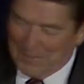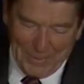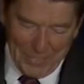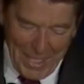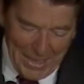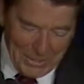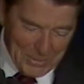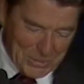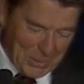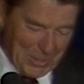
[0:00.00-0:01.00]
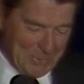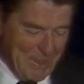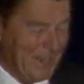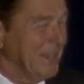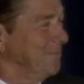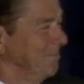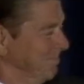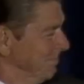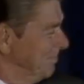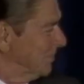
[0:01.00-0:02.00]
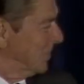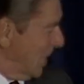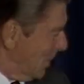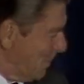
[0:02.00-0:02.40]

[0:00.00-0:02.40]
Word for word: Well, thank you, George Miller, Senator